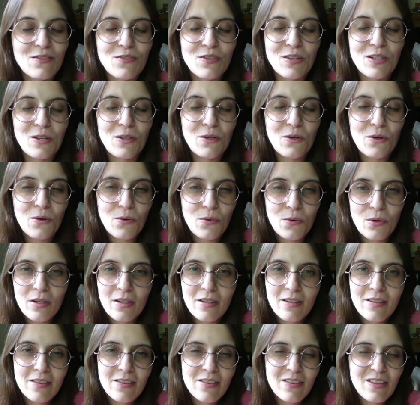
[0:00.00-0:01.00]
video.
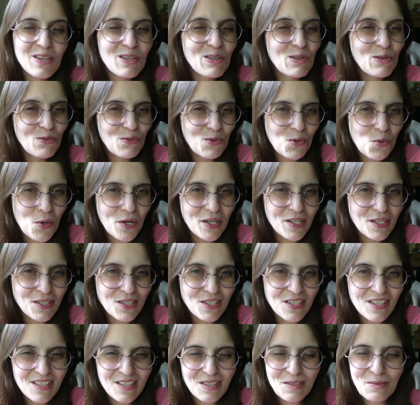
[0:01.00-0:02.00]
Thank you for
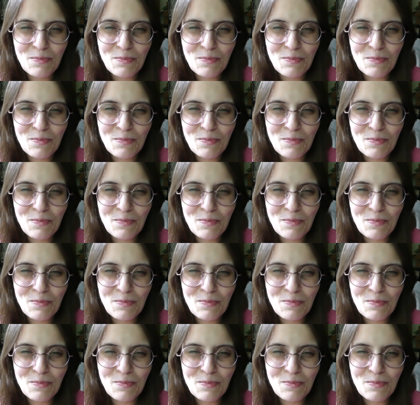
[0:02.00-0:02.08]
watching.